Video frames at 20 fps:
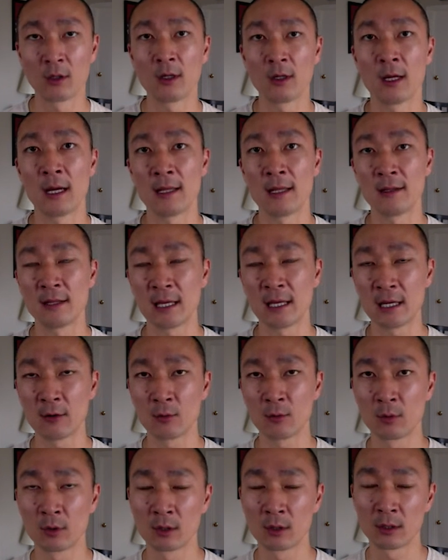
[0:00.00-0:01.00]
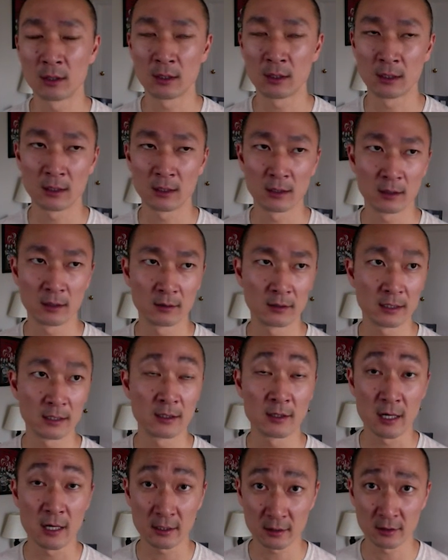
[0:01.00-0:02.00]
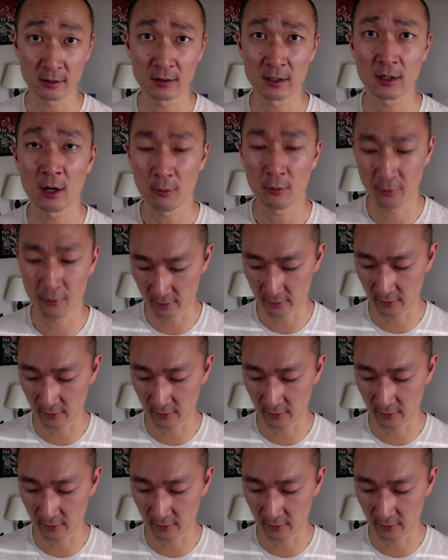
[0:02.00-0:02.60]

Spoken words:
and they deducted the code 30.